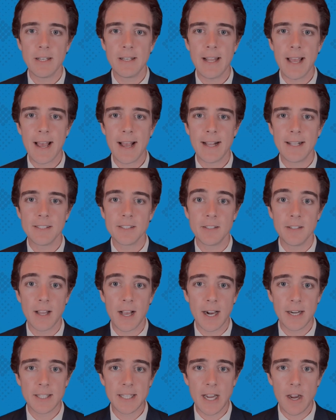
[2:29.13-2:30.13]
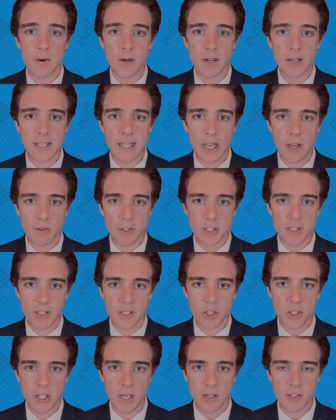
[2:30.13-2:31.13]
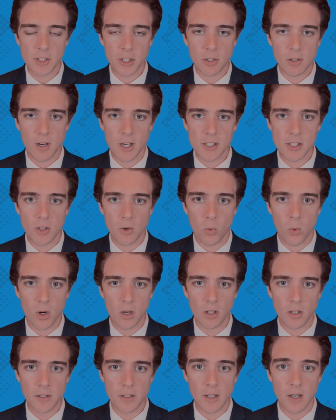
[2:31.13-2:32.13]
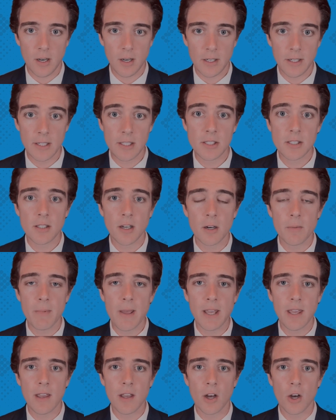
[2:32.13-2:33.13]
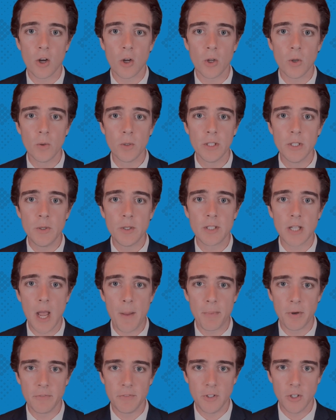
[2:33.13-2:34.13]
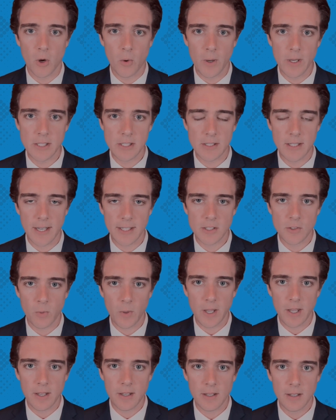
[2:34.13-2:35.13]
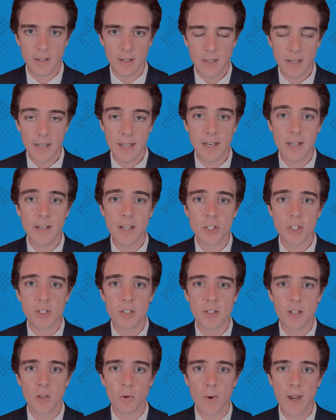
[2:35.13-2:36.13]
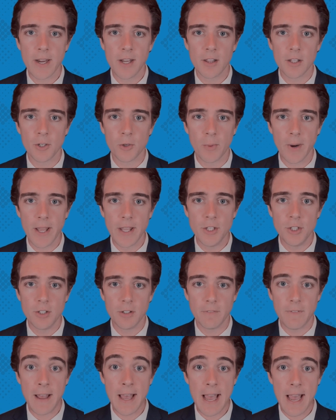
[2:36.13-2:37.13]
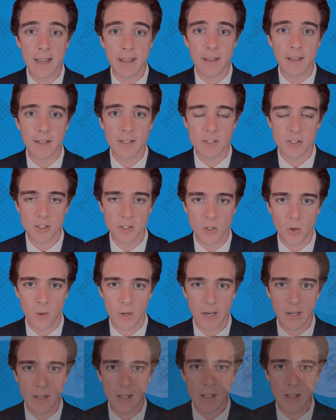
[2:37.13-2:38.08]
dads knocked out on couches and chairs across the world are going to start making a whole new type of noise next week. In addition to the regular range of hacking and snoring,